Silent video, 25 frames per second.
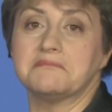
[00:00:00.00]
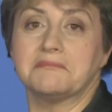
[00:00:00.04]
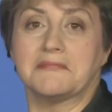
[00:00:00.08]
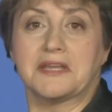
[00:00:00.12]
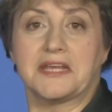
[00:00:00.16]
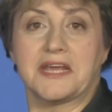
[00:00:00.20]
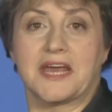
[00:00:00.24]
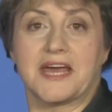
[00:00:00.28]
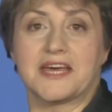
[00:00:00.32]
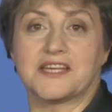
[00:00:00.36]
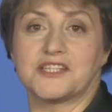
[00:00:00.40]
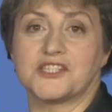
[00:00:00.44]

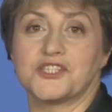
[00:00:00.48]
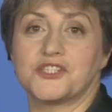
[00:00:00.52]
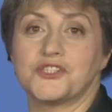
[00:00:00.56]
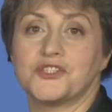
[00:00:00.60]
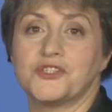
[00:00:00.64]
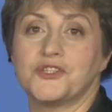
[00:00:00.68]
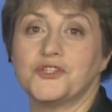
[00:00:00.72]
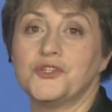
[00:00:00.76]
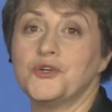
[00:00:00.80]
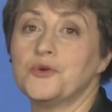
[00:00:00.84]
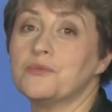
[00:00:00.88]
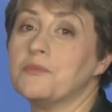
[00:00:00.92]
Yes,
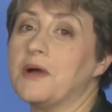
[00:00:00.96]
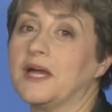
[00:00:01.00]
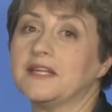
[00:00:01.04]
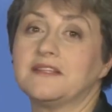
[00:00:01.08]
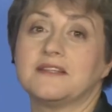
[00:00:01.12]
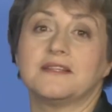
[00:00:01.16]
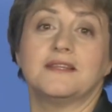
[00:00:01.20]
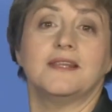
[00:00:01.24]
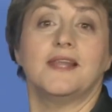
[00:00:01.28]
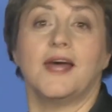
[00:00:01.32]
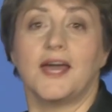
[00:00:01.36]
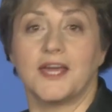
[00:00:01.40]
you
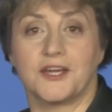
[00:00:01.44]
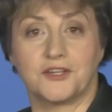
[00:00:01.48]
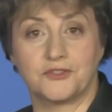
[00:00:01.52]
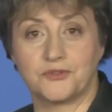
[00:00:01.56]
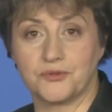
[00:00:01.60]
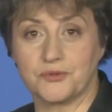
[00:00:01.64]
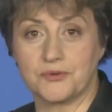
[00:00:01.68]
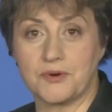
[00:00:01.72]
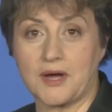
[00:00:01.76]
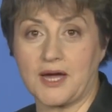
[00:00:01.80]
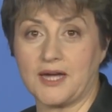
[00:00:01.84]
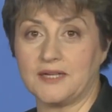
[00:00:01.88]
might like
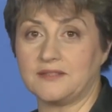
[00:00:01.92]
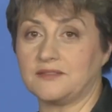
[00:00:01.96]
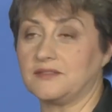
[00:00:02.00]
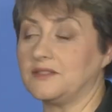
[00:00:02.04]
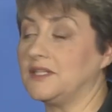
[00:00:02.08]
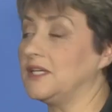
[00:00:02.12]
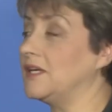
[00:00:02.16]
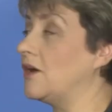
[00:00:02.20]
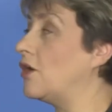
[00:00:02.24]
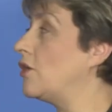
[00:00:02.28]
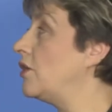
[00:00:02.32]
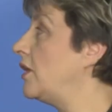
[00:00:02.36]
to ride
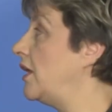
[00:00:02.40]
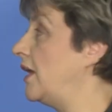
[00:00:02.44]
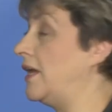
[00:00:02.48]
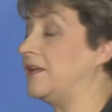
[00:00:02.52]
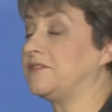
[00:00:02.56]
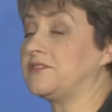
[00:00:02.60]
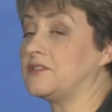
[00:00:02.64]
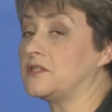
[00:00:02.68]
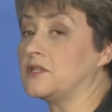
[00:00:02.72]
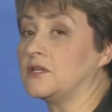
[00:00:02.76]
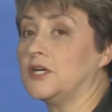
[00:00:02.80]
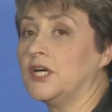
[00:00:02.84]

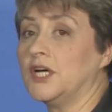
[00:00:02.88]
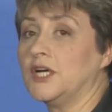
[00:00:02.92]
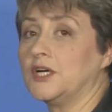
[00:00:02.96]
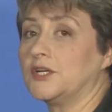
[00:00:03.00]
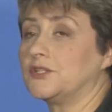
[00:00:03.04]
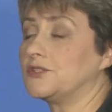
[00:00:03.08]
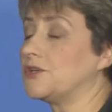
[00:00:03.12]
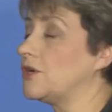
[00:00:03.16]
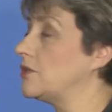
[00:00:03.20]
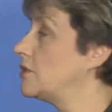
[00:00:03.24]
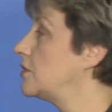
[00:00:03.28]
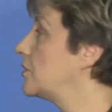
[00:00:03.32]
at a
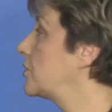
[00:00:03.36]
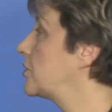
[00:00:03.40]
roller